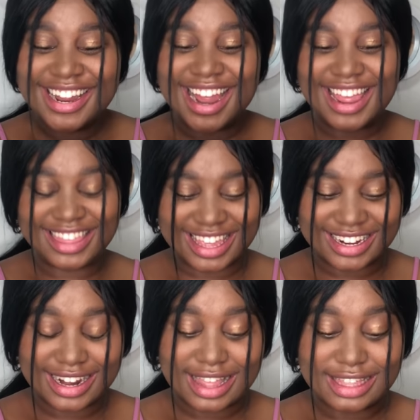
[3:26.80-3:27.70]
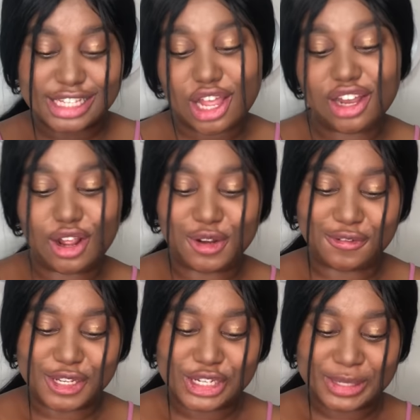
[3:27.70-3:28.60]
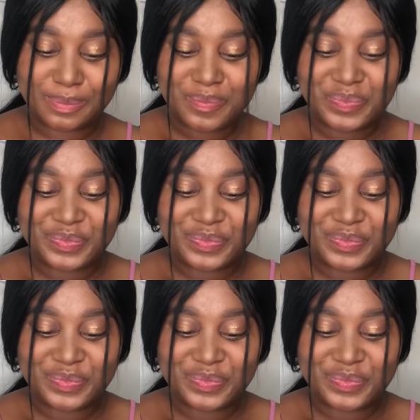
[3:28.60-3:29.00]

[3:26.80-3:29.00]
And then the second confession,